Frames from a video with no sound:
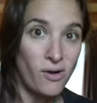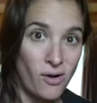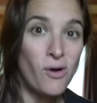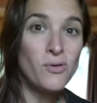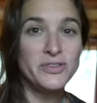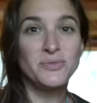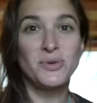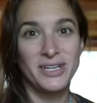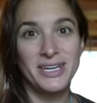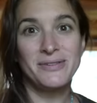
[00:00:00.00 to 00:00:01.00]
always
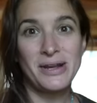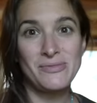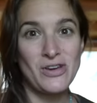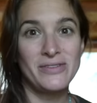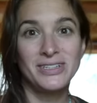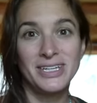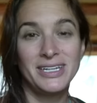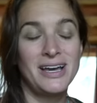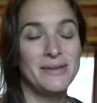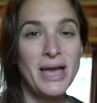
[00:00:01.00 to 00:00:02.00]
working when I'm
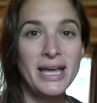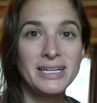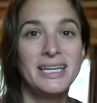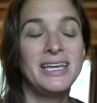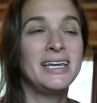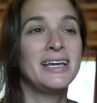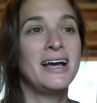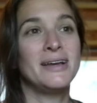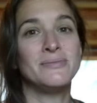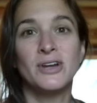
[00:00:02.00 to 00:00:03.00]
traveling. I'm editing,
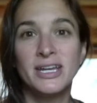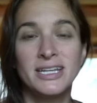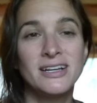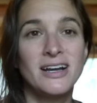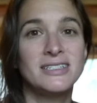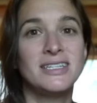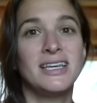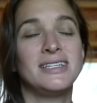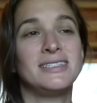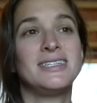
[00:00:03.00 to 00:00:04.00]
I'm writing
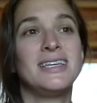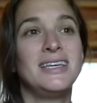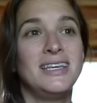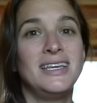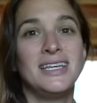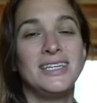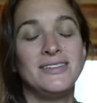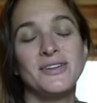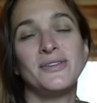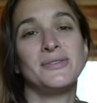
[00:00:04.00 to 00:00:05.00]
content, you
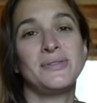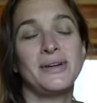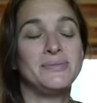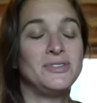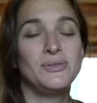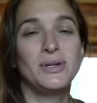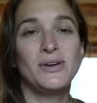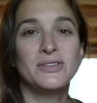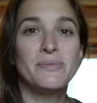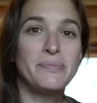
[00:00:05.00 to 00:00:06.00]
know, I'm doing
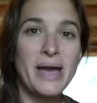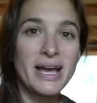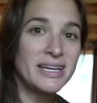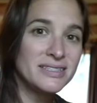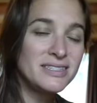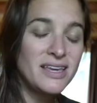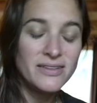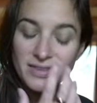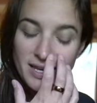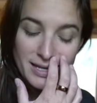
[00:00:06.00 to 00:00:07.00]
all the back end
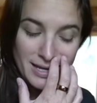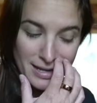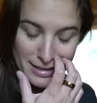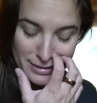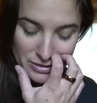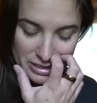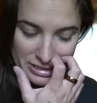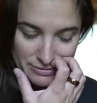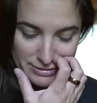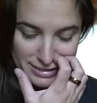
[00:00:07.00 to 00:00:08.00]
stuff that you just
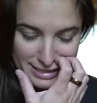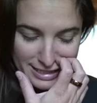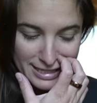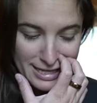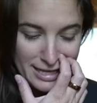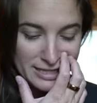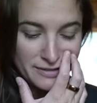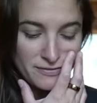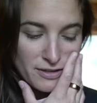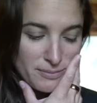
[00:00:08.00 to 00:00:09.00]
don't see. The
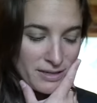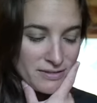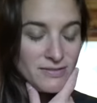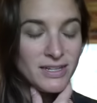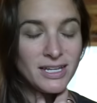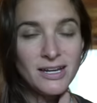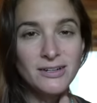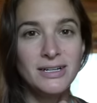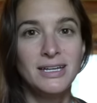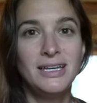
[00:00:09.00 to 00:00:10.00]
filming of the
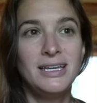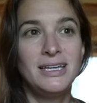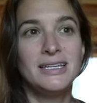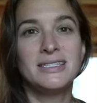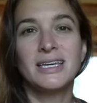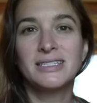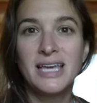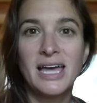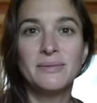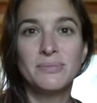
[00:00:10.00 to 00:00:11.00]
video is like
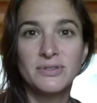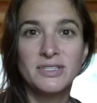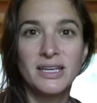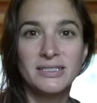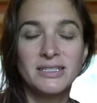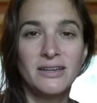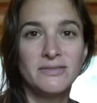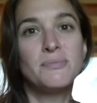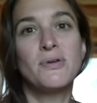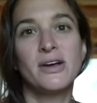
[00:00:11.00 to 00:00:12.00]
10% of
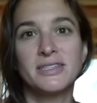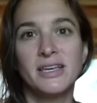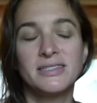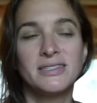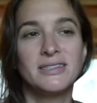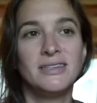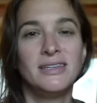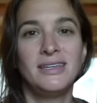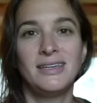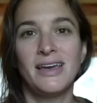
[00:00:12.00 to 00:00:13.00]
the process.
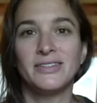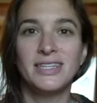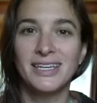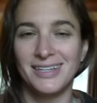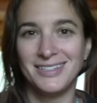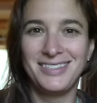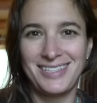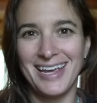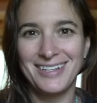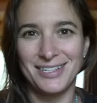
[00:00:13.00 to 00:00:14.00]
Everything else
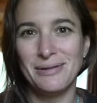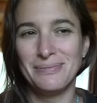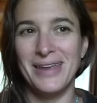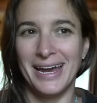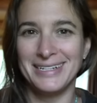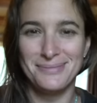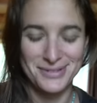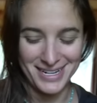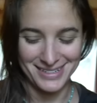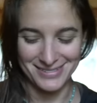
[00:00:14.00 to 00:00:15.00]
takes up
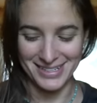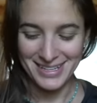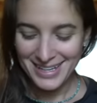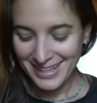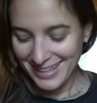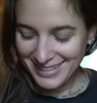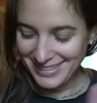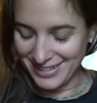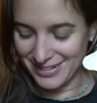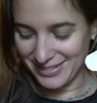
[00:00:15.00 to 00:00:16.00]
90% of the,
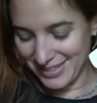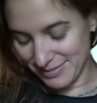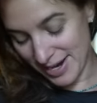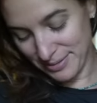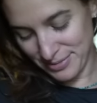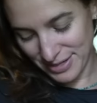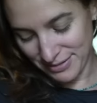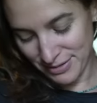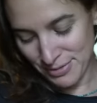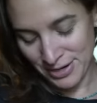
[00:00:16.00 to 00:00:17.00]
you know, the 90% of
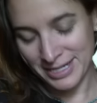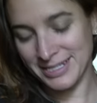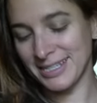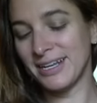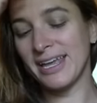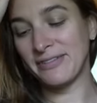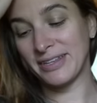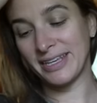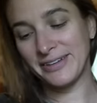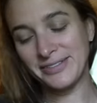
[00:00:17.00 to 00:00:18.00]
the work is in
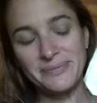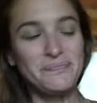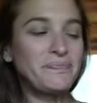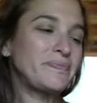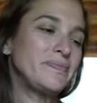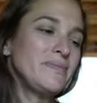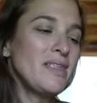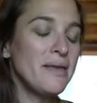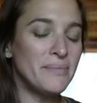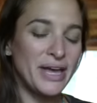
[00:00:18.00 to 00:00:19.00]
everything else.
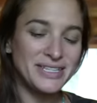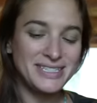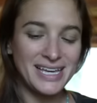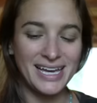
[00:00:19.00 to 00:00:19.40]
But